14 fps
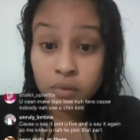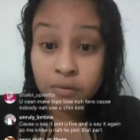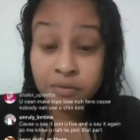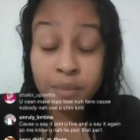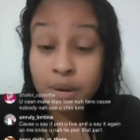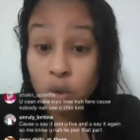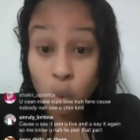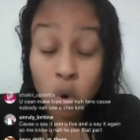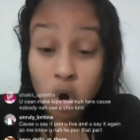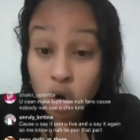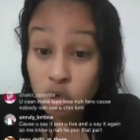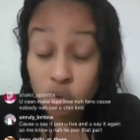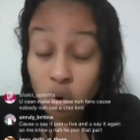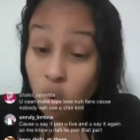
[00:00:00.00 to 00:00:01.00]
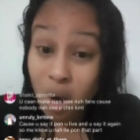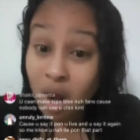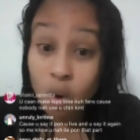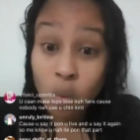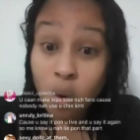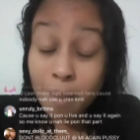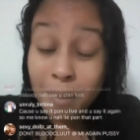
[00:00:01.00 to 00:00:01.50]
To make the world know what I
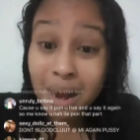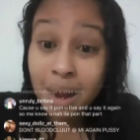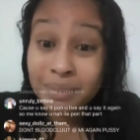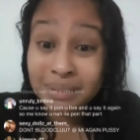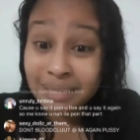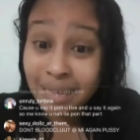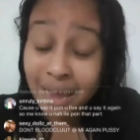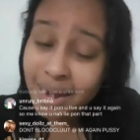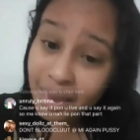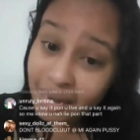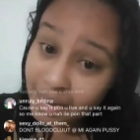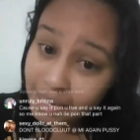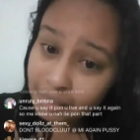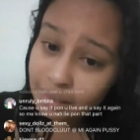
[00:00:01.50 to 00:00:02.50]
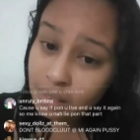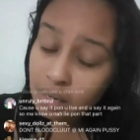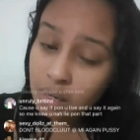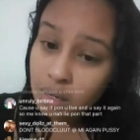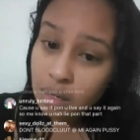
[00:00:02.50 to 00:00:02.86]
want because I'm tired of it.